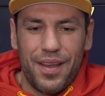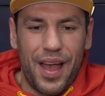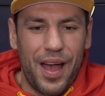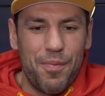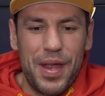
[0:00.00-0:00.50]

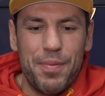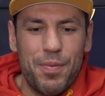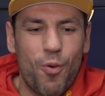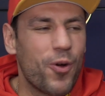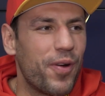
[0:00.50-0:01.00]
uh, made me
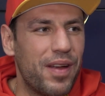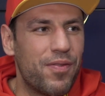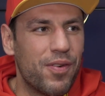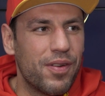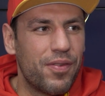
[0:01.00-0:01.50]
more
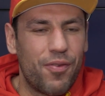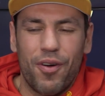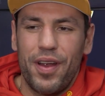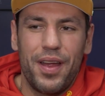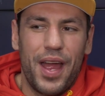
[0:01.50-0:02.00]
grateful
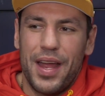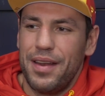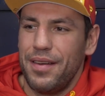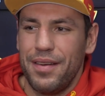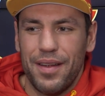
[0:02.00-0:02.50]
for it
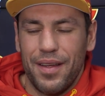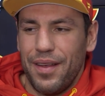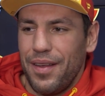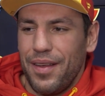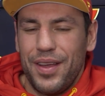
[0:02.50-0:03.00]
and
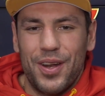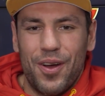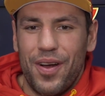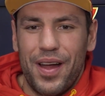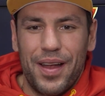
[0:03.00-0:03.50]
you
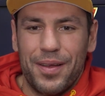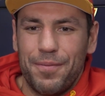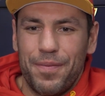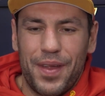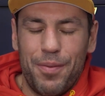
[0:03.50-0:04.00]
know, uh,
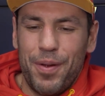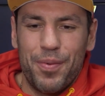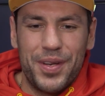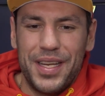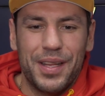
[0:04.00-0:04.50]
I
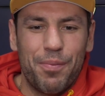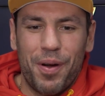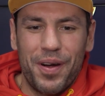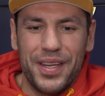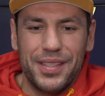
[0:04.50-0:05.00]
remember Dean
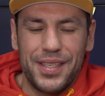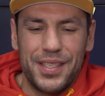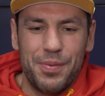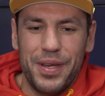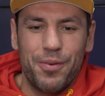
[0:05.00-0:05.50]
Lombardi
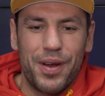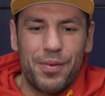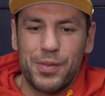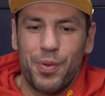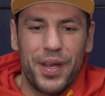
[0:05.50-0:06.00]
said to me when I
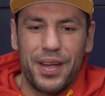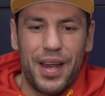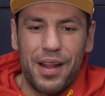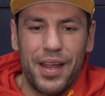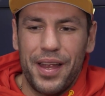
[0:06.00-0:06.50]
was playing in
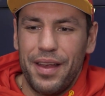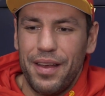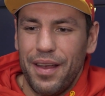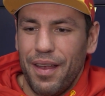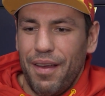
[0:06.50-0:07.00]
LA,
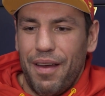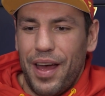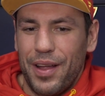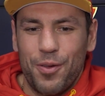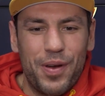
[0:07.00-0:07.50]

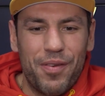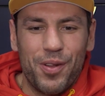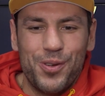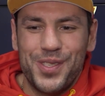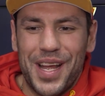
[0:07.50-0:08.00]
uh, "Don't
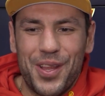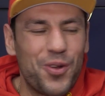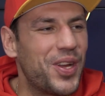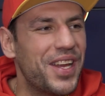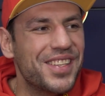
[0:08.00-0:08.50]
ever lose that
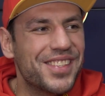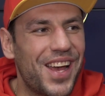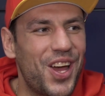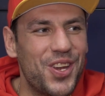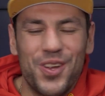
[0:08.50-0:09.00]
little kid
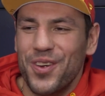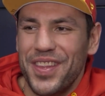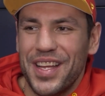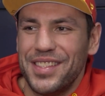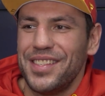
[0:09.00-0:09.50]
inside you,"
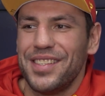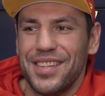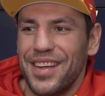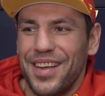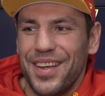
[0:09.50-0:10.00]
and
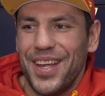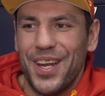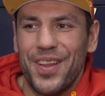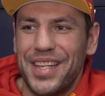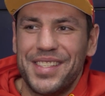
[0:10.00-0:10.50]
that's,
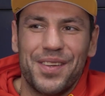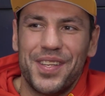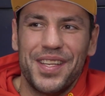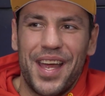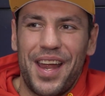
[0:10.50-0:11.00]
you know, that's
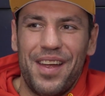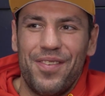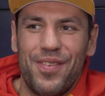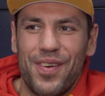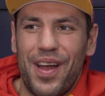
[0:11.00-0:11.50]
something that
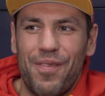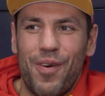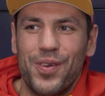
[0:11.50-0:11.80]
I've I've